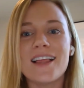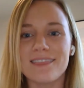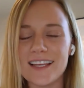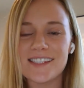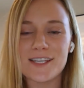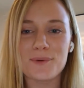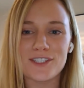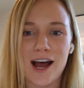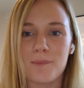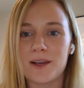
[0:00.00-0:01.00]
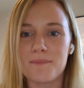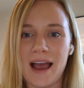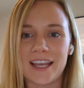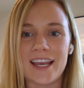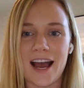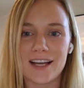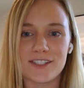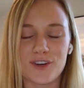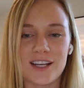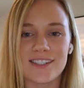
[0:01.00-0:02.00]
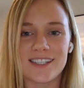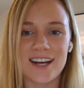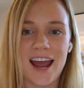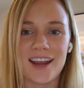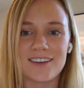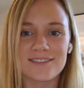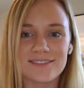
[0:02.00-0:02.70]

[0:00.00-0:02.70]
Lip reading: Let's see what topic Maggie has for us today.